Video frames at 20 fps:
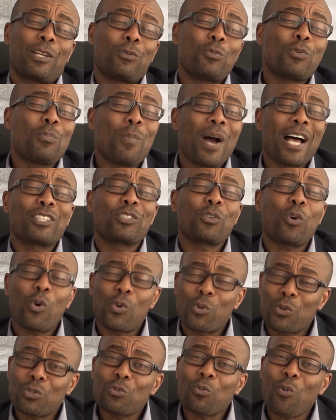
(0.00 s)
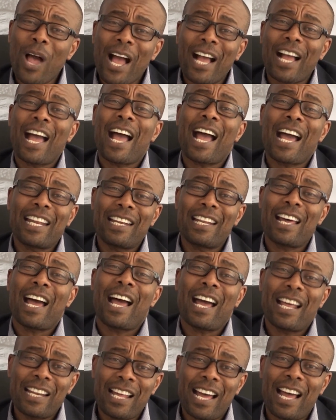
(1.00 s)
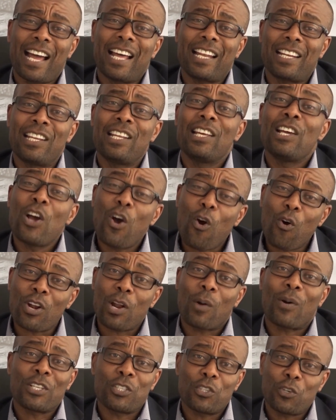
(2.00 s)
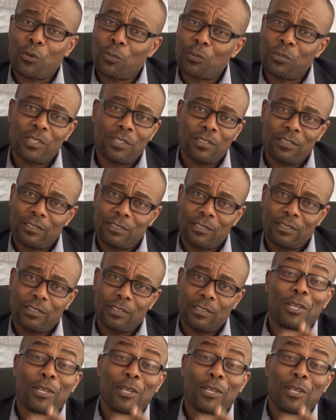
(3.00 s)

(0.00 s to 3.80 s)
that we must always work hard, hard, hard on our jobs.